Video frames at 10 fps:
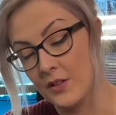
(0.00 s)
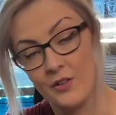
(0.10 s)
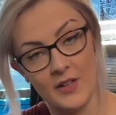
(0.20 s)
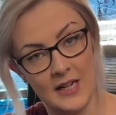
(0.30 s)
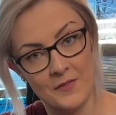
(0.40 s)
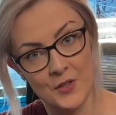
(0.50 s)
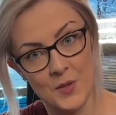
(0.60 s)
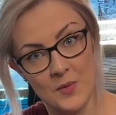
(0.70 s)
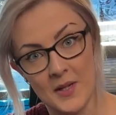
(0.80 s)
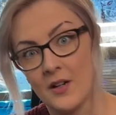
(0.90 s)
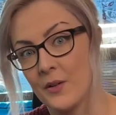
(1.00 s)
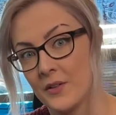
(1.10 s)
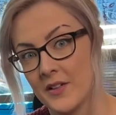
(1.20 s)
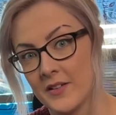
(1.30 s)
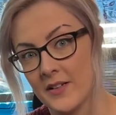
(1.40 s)
to have to come a bit closer
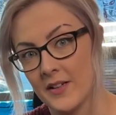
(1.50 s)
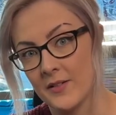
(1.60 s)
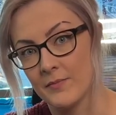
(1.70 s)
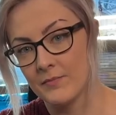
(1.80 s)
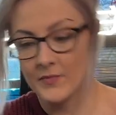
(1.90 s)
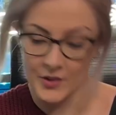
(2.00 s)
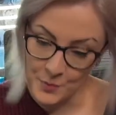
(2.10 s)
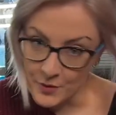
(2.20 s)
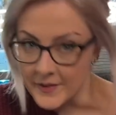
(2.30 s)
to see. So come over here.